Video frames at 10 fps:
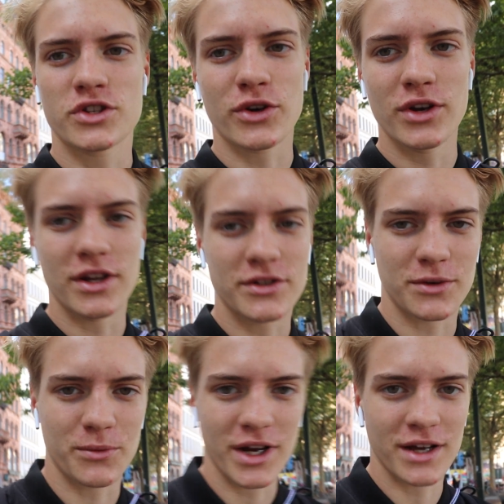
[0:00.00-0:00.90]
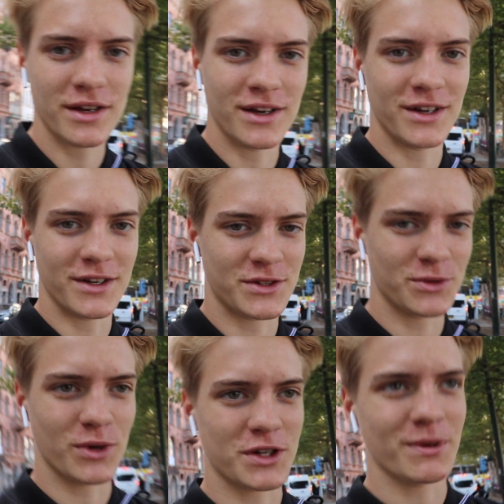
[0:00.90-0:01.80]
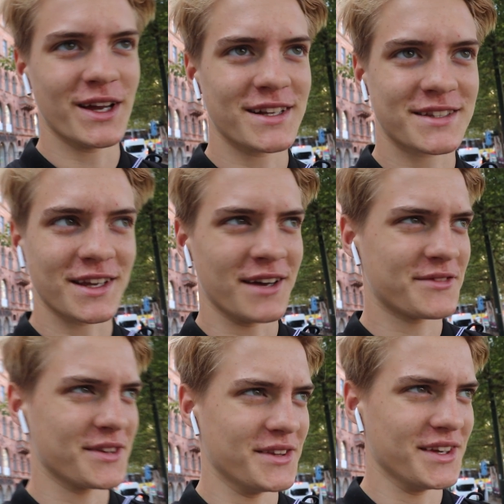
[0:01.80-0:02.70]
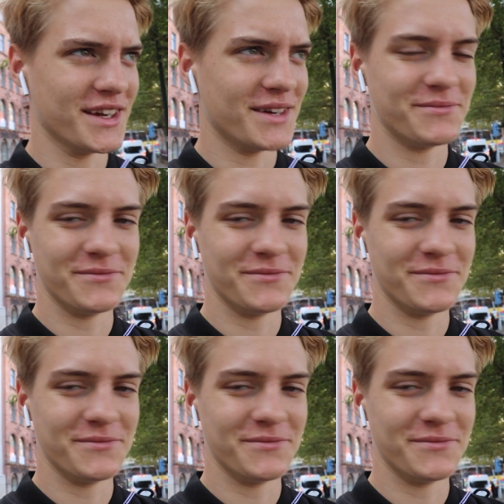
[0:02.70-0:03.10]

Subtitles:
toilet somewhere to wash my hands after the